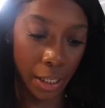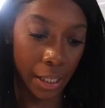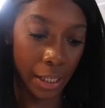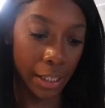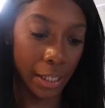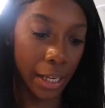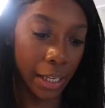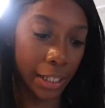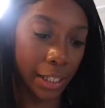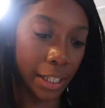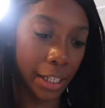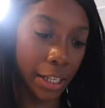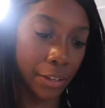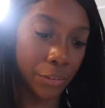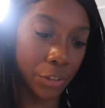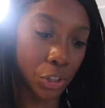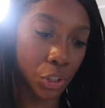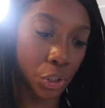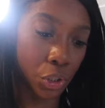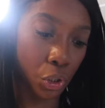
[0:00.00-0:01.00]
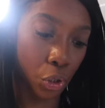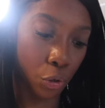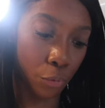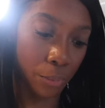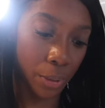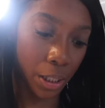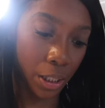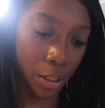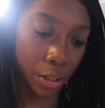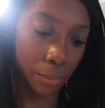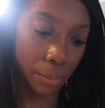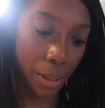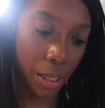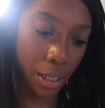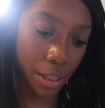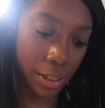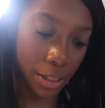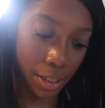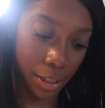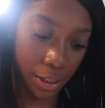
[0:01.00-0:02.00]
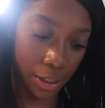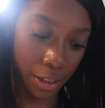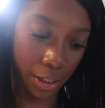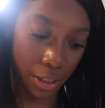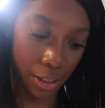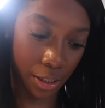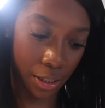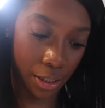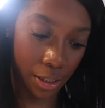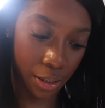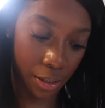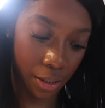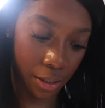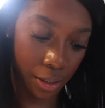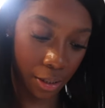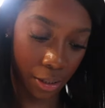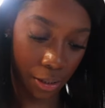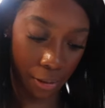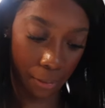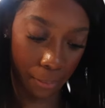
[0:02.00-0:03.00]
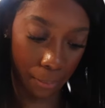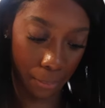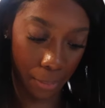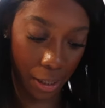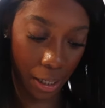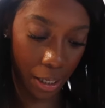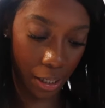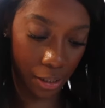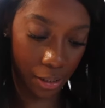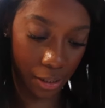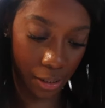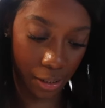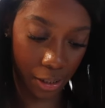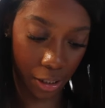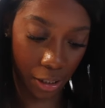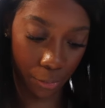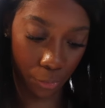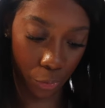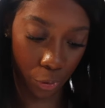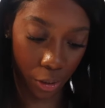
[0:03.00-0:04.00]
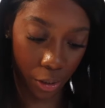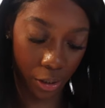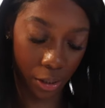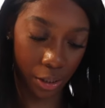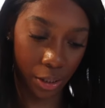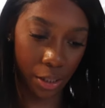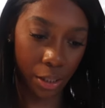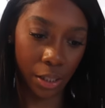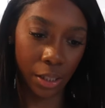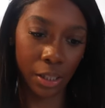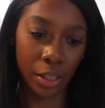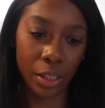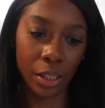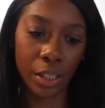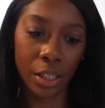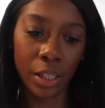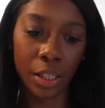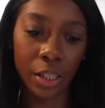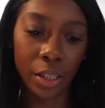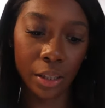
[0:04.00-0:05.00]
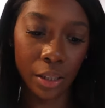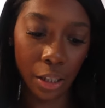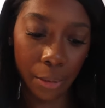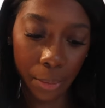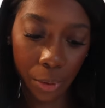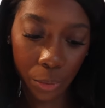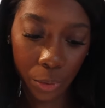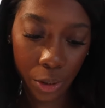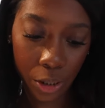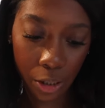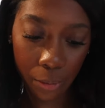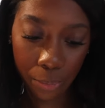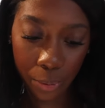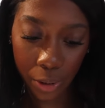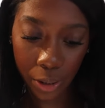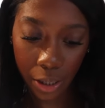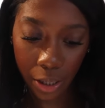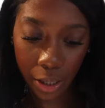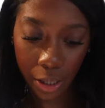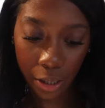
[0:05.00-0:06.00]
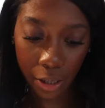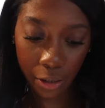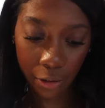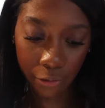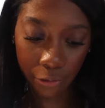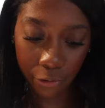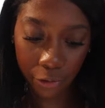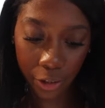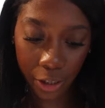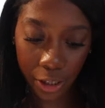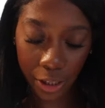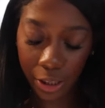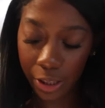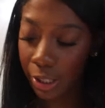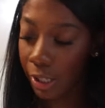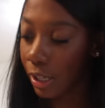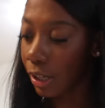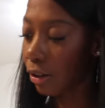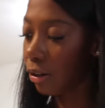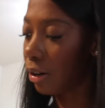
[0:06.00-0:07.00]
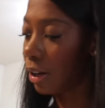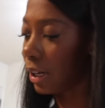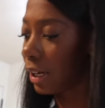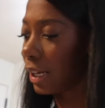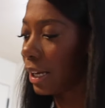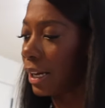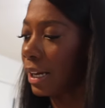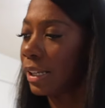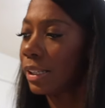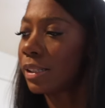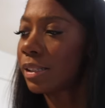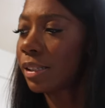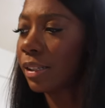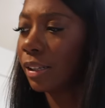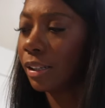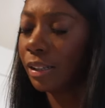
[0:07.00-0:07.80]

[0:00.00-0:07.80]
And I can't even show me unboxing these boxes anymore because we wanted to put everything on it.